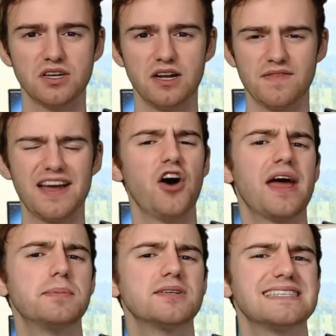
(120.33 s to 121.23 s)
They aren't
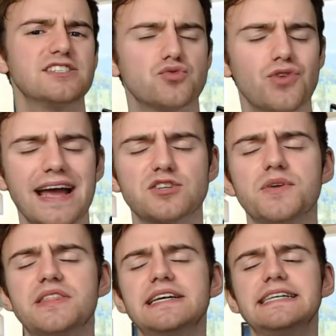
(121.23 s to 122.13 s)
able to interact with
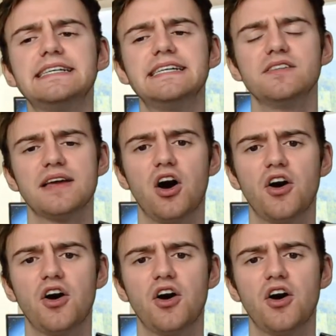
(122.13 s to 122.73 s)
it, they aren't